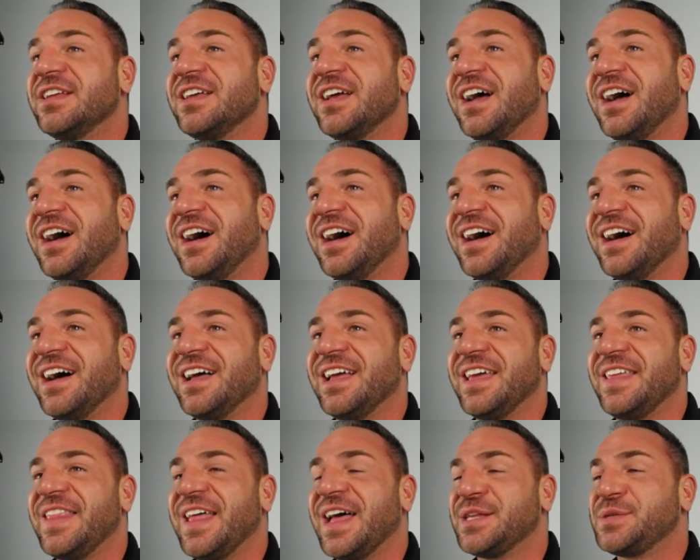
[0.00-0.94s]

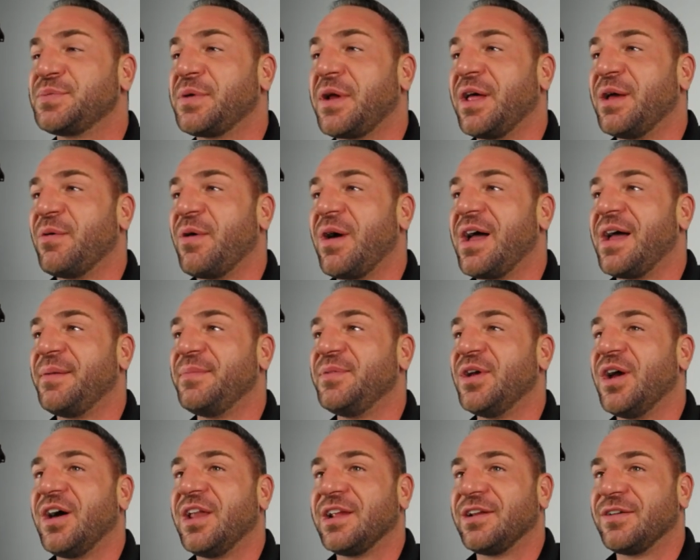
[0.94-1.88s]
And that's probably why I'm
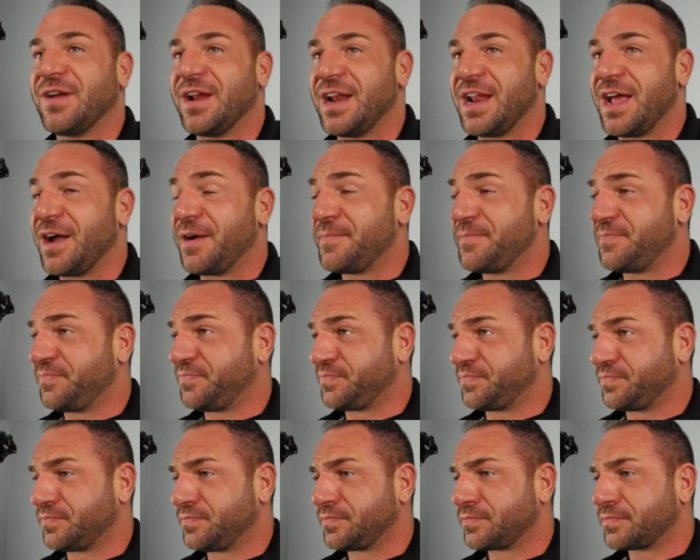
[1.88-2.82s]
yawning right now,
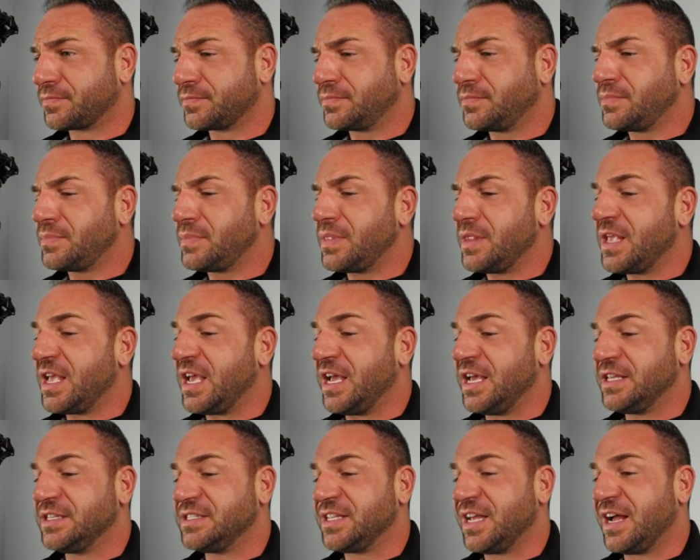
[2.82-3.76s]

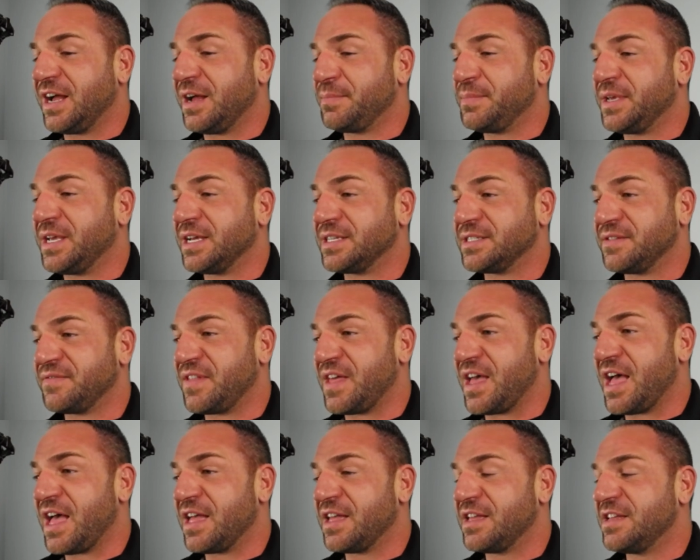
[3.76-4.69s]
is because of
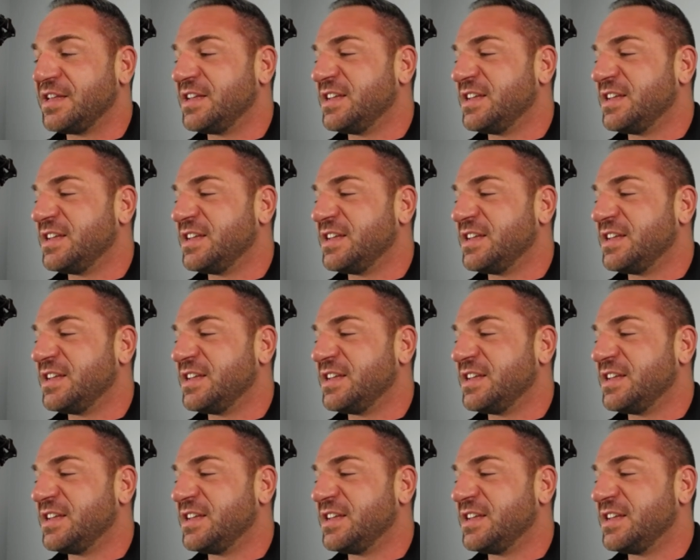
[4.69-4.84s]
that.